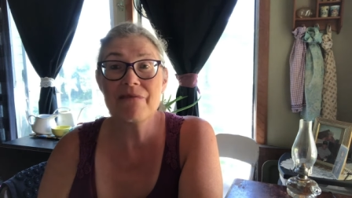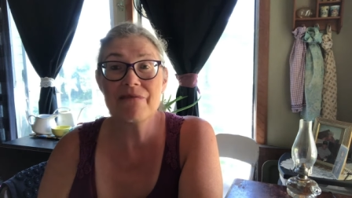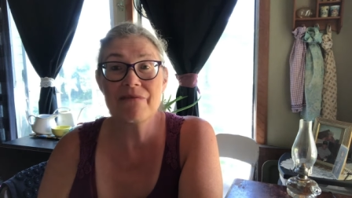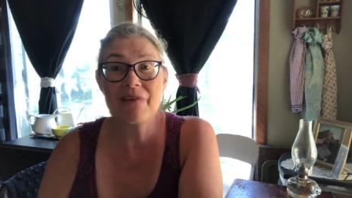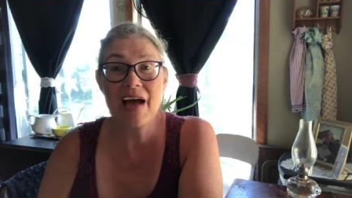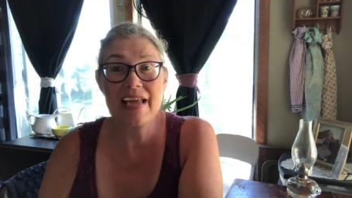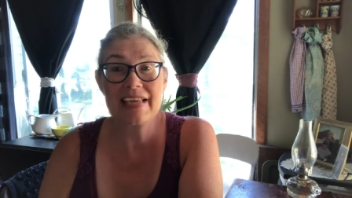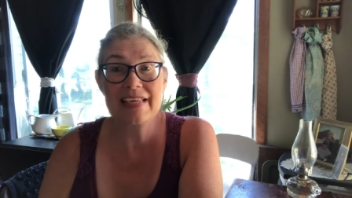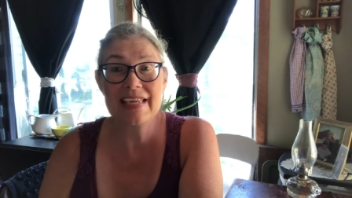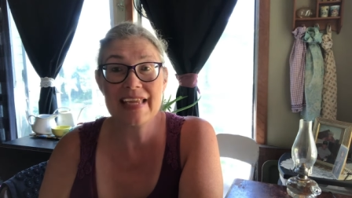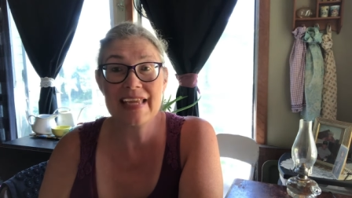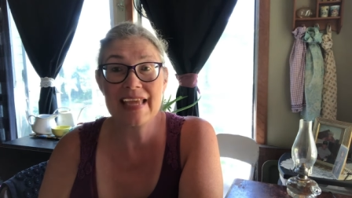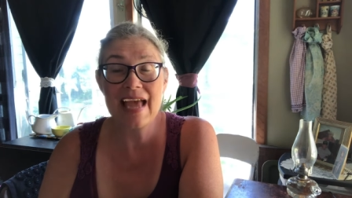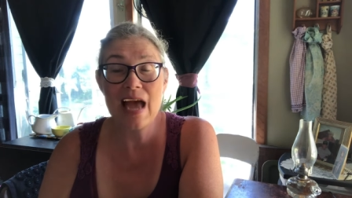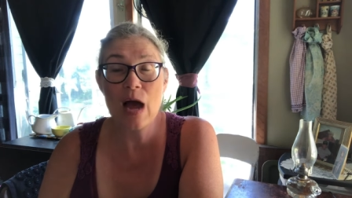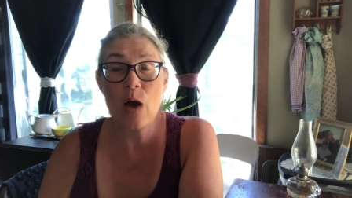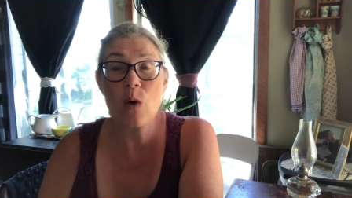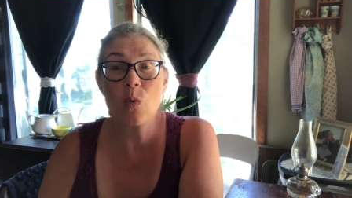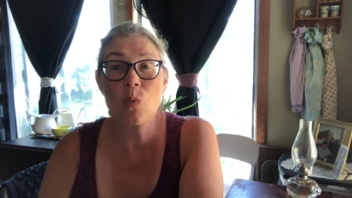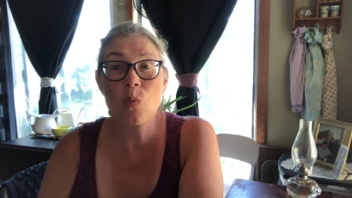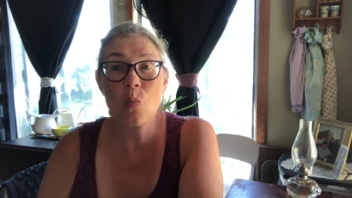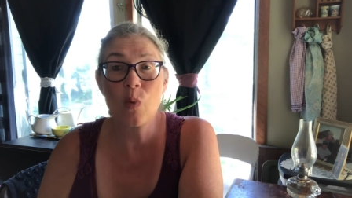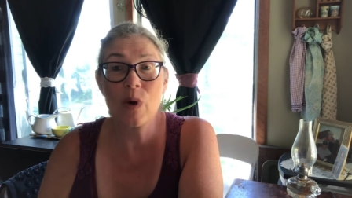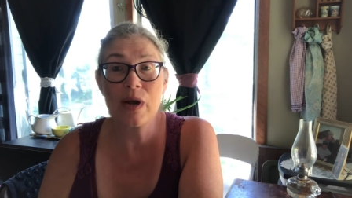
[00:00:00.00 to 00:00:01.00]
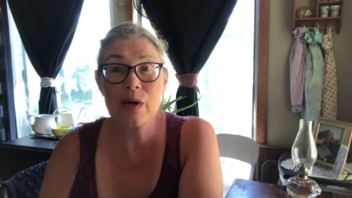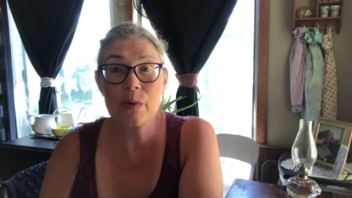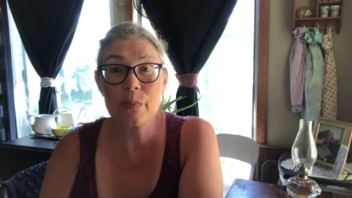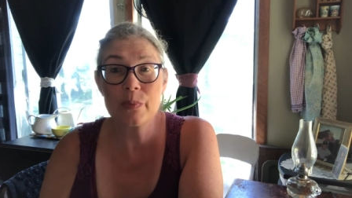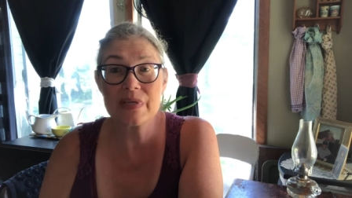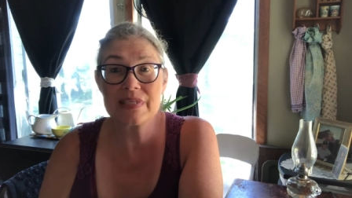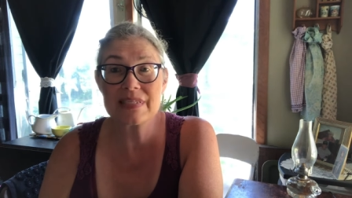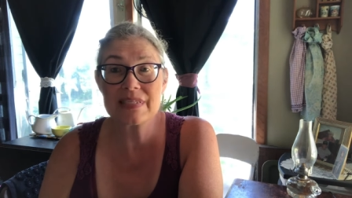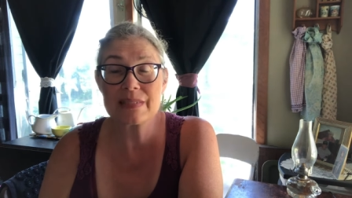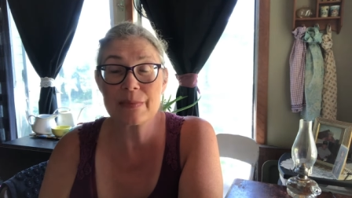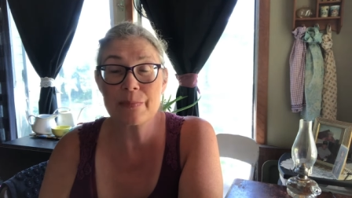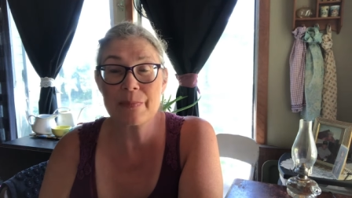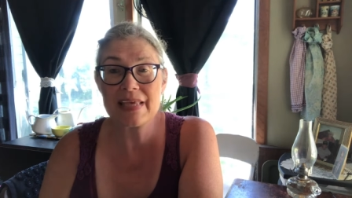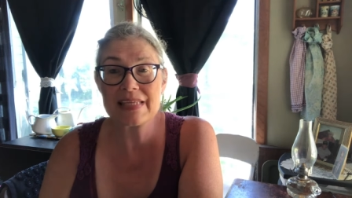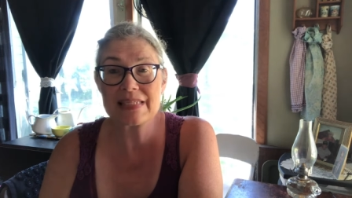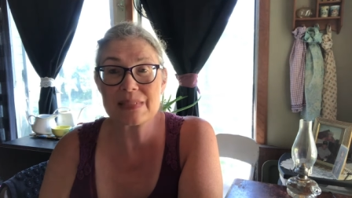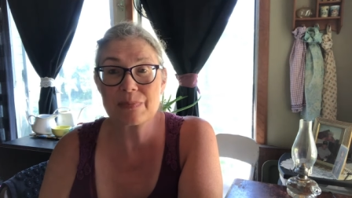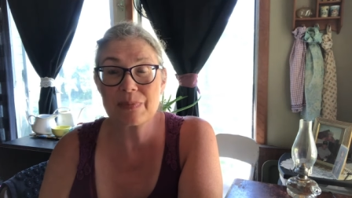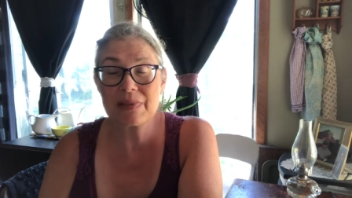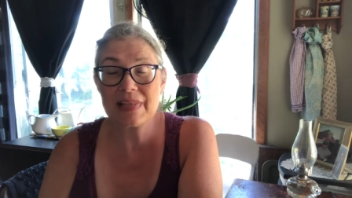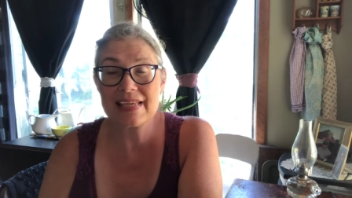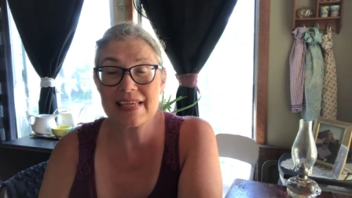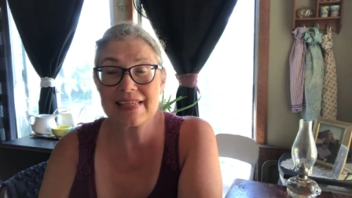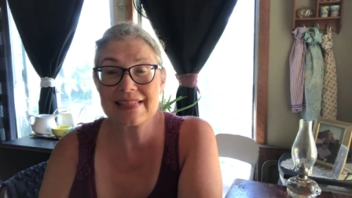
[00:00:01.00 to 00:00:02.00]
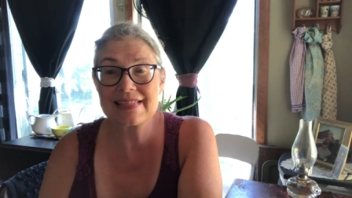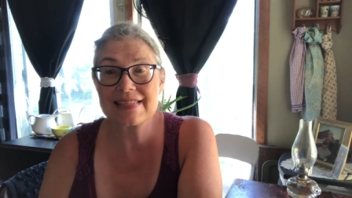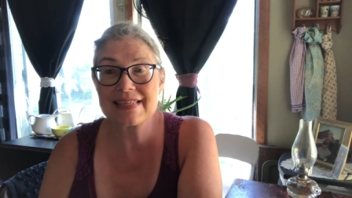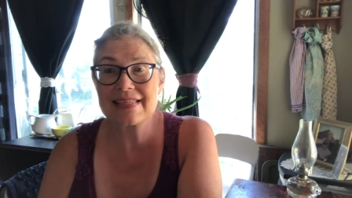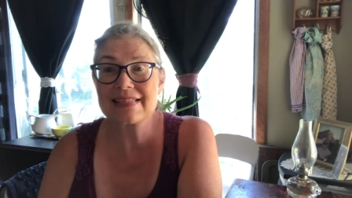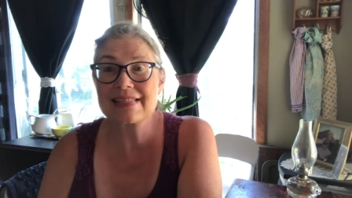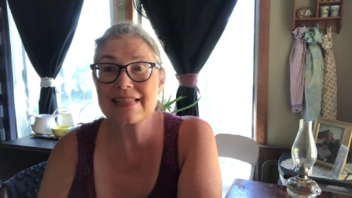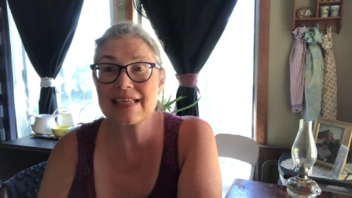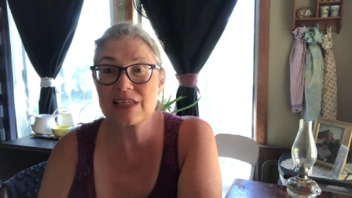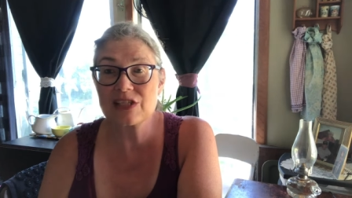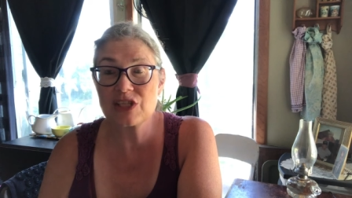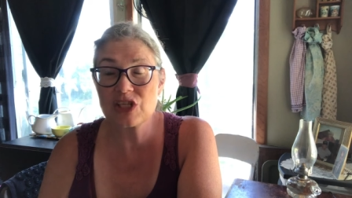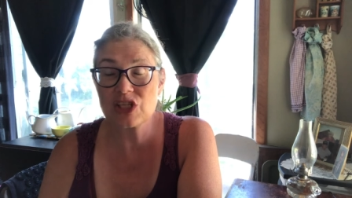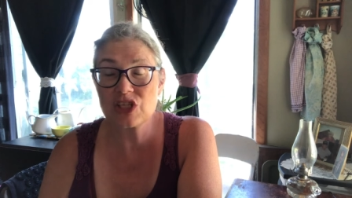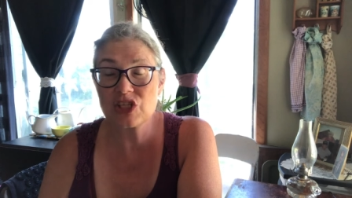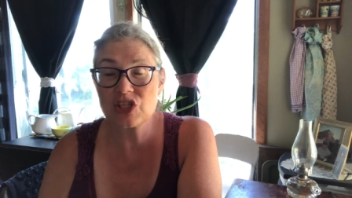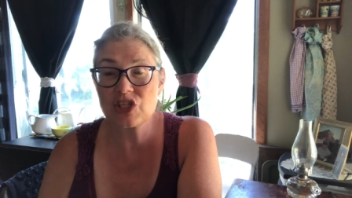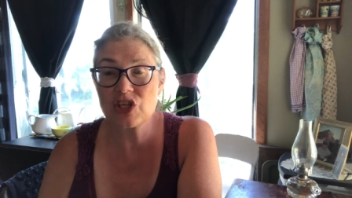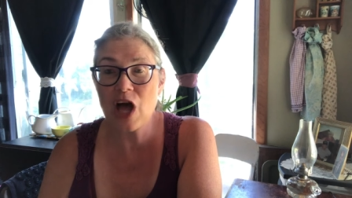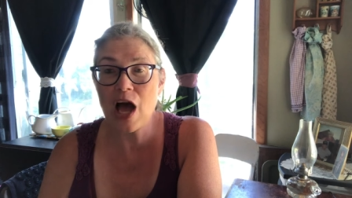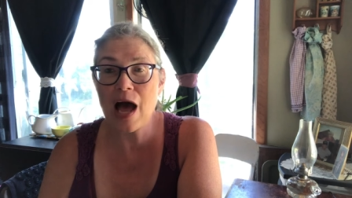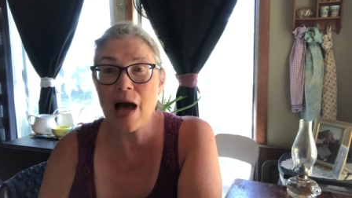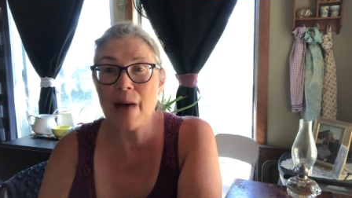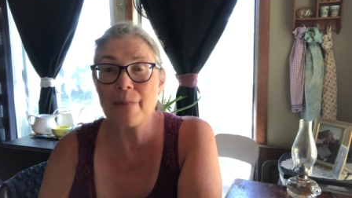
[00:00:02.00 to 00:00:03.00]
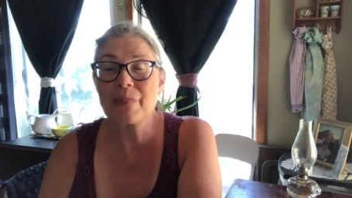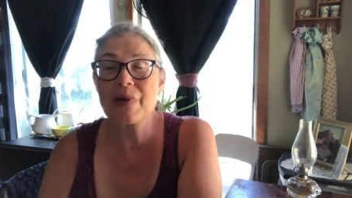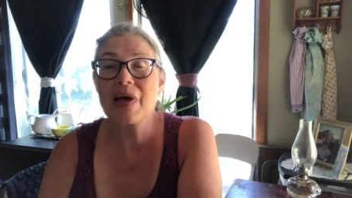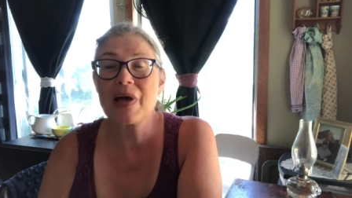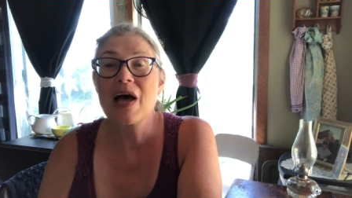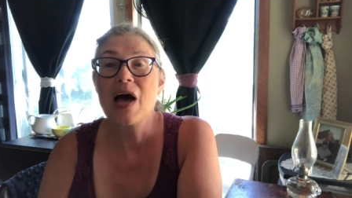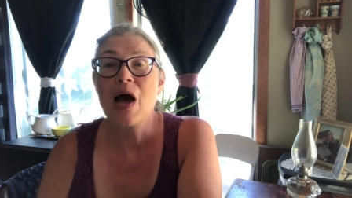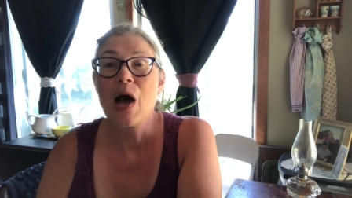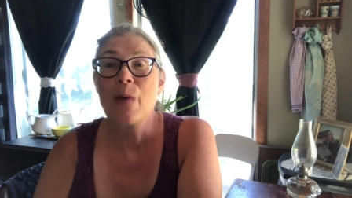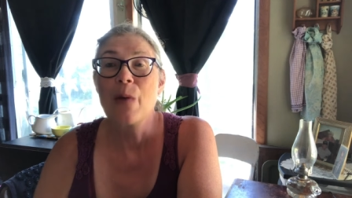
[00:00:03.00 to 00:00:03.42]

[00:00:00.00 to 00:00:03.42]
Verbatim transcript: finding out where was the best places to shop.